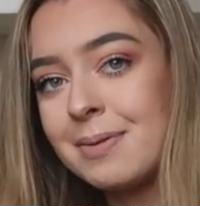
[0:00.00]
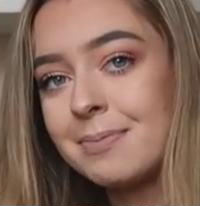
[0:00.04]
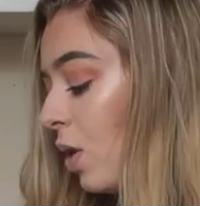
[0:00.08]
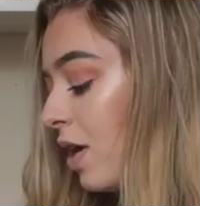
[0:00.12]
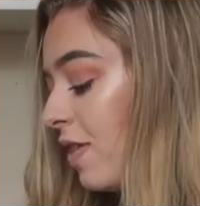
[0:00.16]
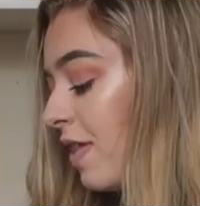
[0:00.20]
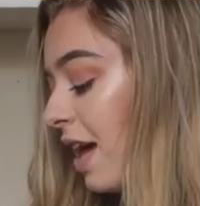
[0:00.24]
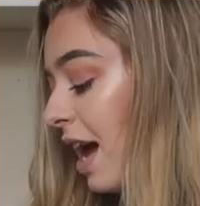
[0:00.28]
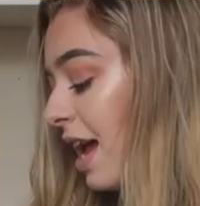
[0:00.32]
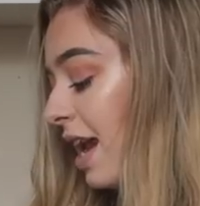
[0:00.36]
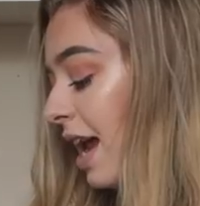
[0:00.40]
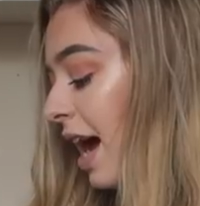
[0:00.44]
We
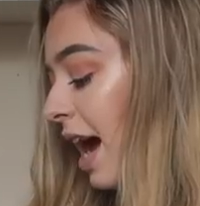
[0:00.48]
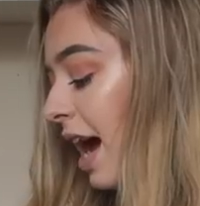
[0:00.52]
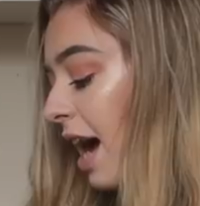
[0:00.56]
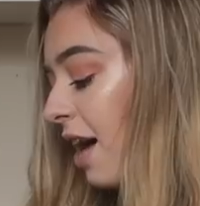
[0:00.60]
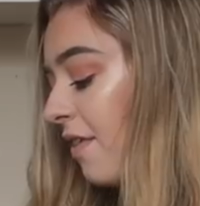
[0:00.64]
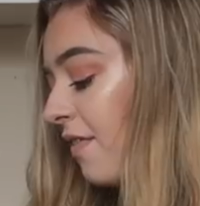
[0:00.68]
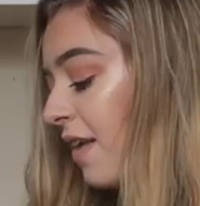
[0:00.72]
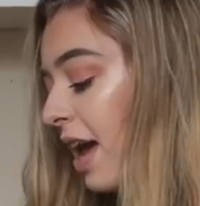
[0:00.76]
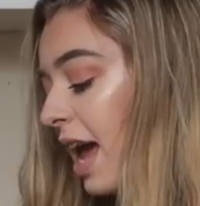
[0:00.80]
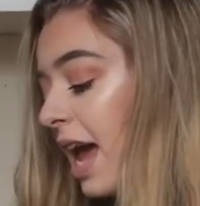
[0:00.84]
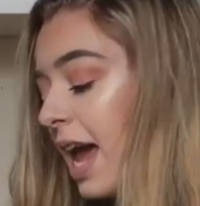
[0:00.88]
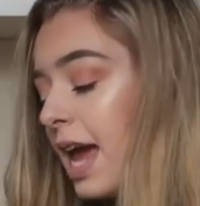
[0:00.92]
then
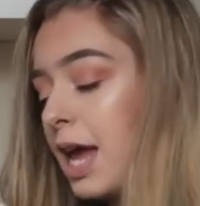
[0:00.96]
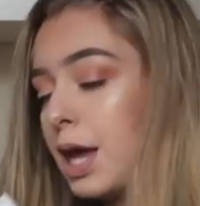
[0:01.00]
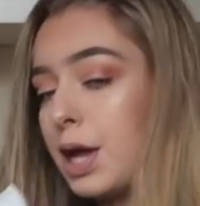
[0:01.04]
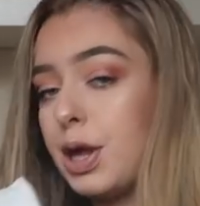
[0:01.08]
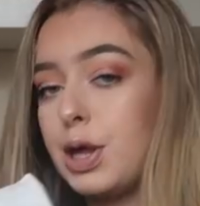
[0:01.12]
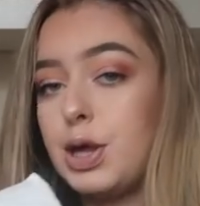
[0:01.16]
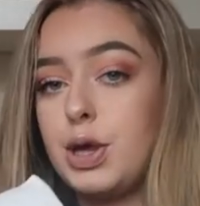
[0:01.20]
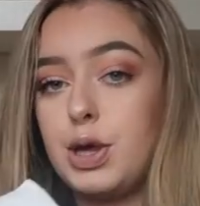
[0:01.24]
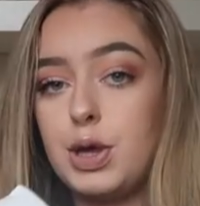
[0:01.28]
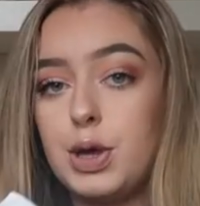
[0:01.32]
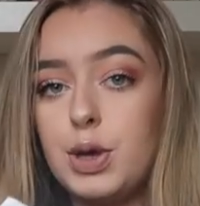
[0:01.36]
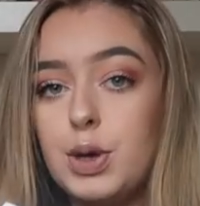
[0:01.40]
have a
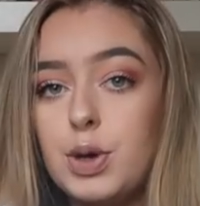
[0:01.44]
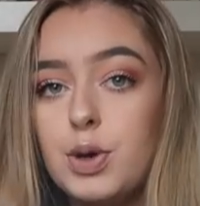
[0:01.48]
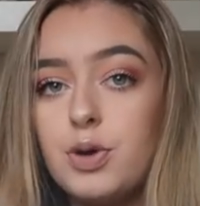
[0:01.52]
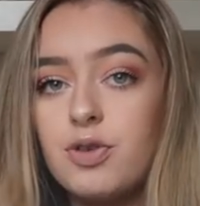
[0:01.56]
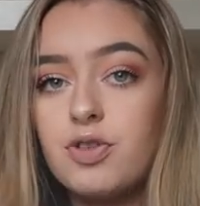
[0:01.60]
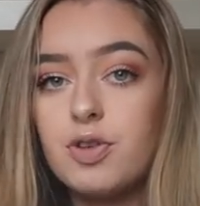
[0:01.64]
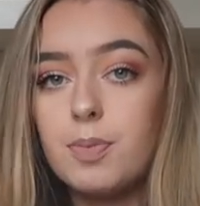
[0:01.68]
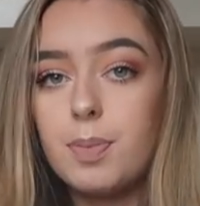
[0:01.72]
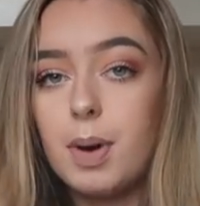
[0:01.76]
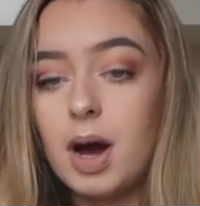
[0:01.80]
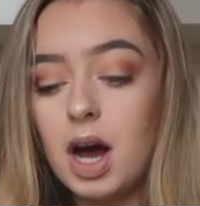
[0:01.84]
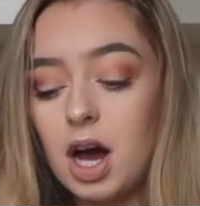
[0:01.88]

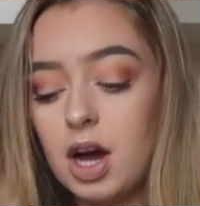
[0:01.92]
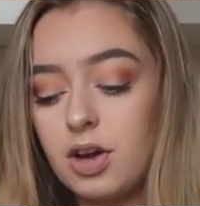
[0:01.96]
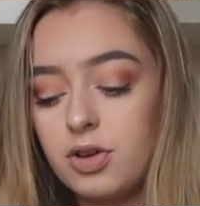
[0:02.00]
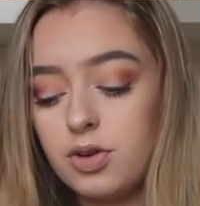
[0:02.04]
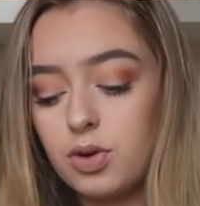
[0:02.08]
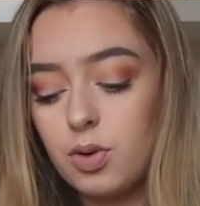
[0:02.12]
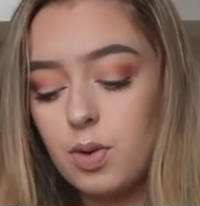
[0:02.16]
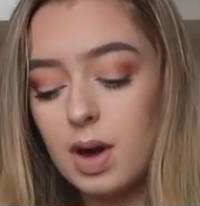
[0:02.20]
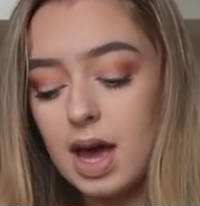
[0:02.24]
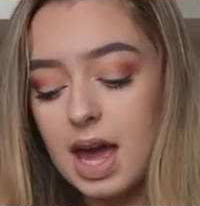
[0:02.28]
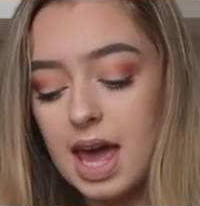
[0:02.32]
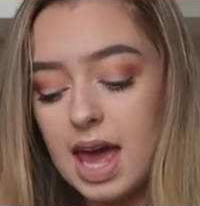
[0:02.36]
huge
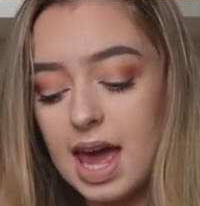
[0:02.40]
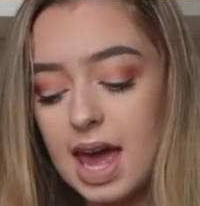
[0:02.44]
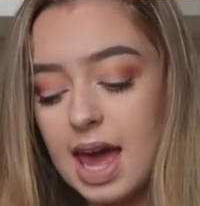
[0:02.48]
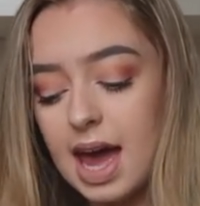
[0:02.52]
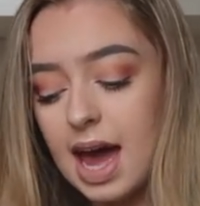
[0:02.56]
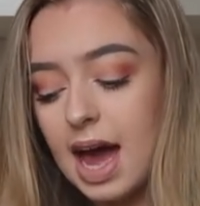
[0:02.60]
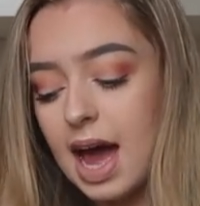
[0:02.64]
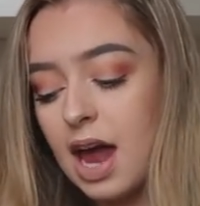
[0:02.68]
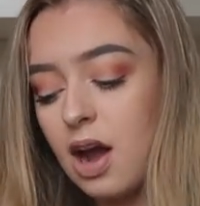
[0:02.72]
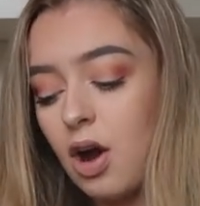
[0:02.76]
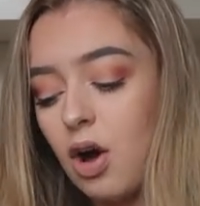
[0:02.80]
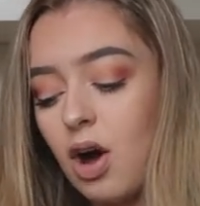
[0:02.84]
parcel
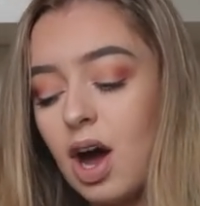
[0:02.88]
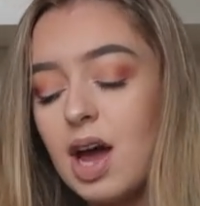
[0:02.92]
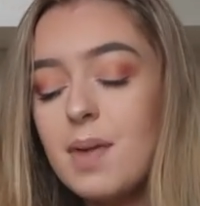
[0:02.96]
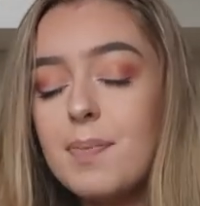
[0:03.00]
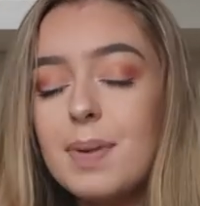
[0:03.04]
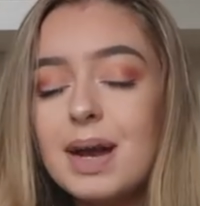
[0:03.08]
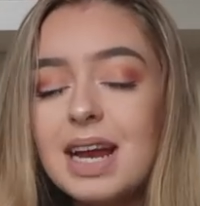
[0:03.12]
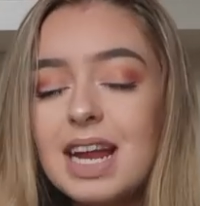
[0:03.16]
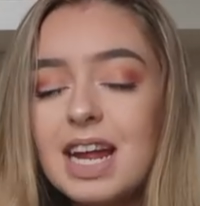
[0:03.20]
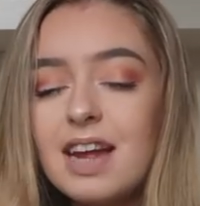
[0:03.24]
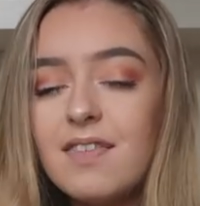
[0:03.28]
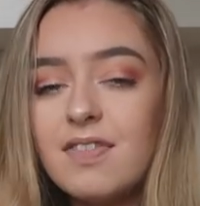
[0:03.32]
here and I
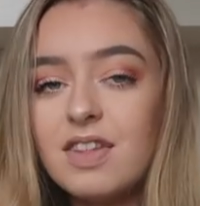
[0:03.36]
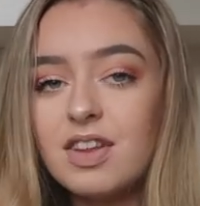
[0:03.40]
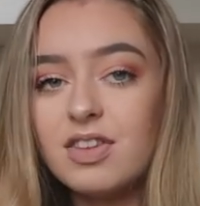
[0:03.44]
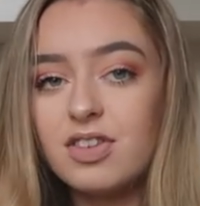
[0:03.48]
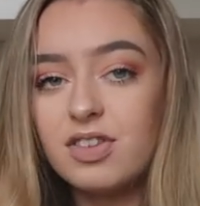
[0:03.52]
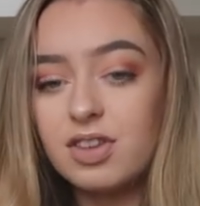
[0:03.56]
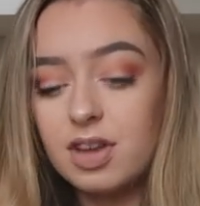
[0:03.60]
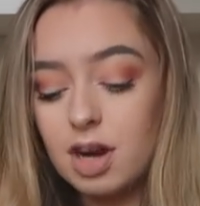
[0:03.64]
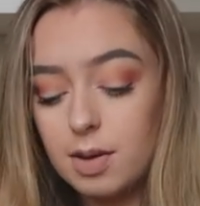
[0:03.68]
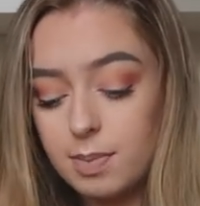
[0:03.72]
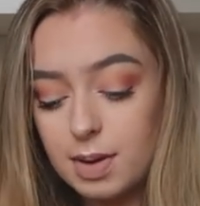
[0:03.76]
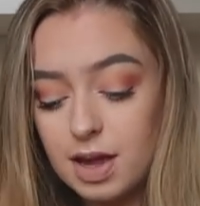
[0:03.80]
believe this
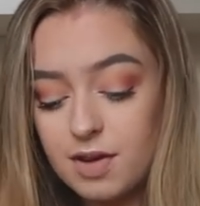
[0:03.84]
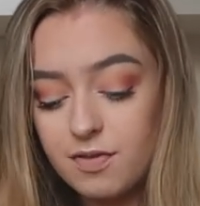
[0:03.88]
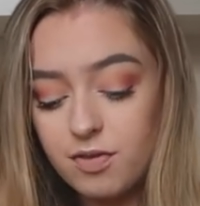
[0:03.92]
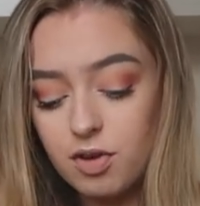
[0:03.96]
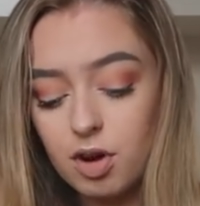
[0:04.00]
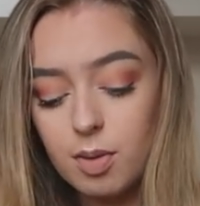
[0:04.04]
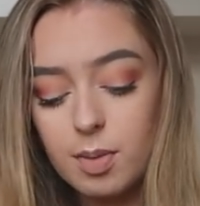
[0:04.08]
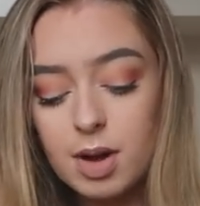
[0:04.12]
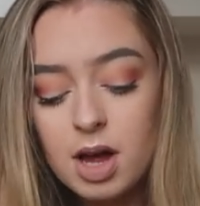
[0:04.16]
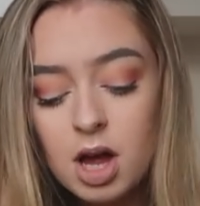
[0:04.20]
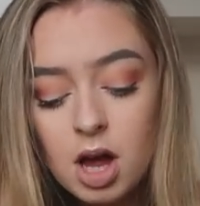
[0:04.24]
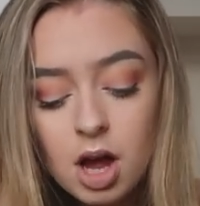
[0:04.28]
is going to be
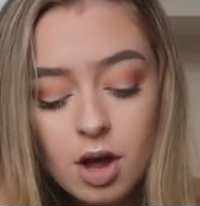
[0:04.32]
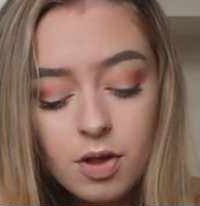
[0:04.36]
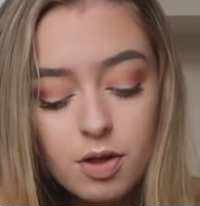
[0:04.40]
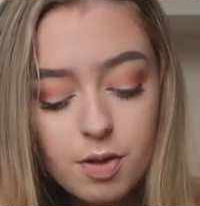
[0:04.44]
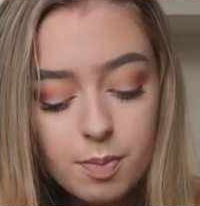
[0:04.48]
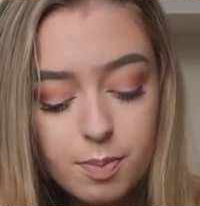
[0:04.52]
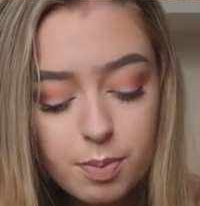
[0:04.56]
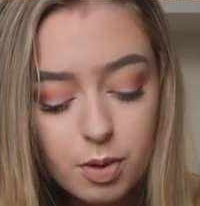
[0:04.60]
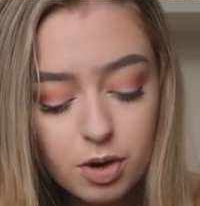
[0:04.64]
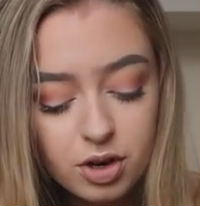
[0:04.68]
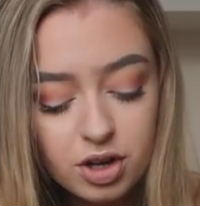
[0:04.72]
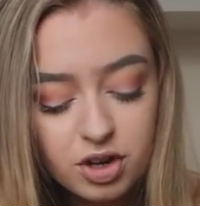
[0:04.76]
from the
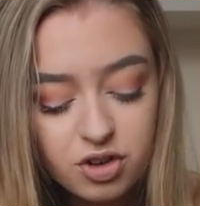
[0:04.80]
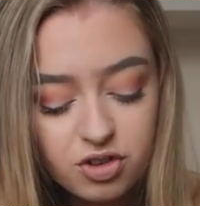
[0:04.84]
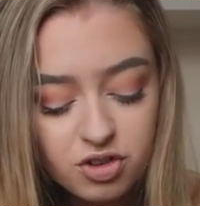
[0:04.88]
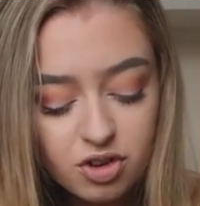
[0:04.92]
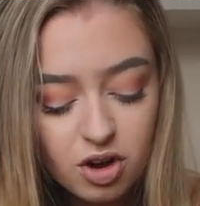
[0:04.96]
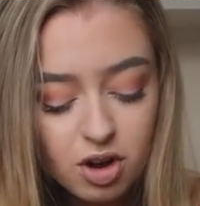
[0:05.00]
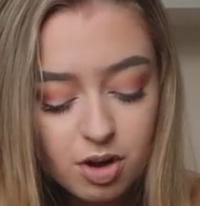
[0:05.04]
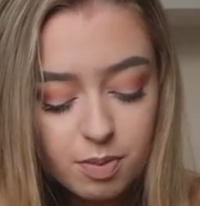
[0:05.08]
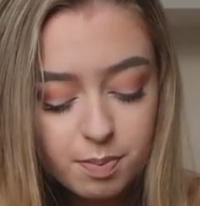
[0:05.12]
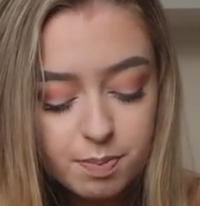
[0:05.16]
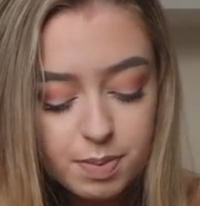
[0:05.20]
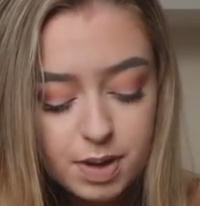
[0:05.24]
Body
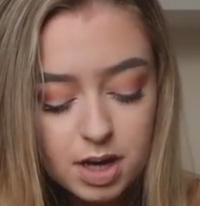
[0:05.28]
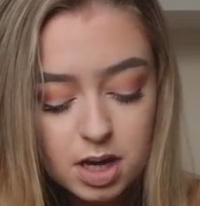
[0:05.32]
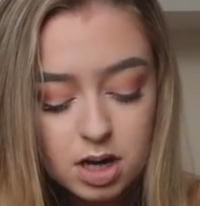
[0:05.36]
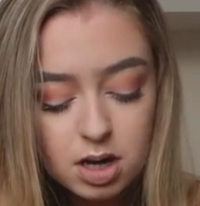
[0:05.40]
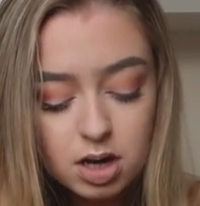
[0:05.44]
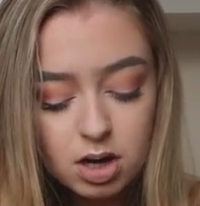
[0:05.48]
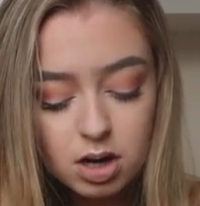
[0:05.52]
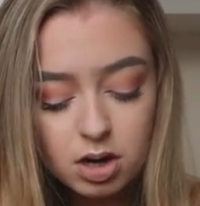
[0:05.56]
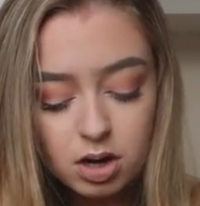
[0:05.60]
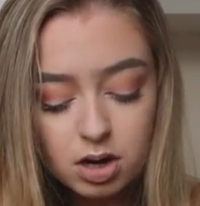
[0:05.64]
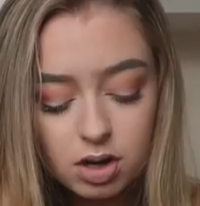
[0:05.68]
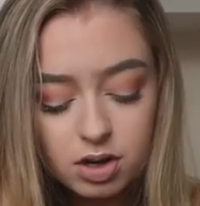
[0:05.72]
Shop
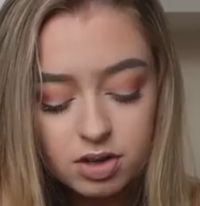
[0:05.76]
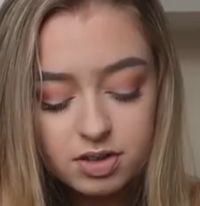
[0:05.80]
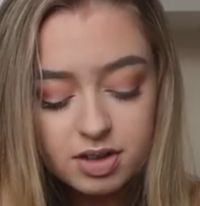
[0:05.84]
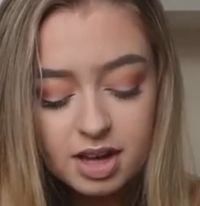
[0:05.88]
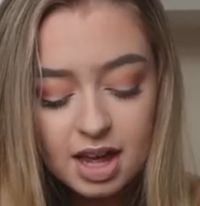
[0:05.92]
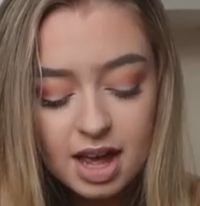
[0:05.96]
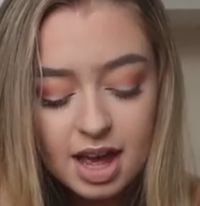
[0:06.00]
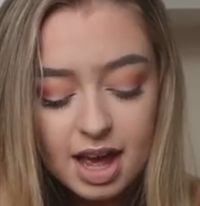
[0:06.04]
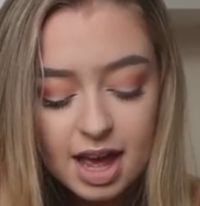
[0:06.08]
because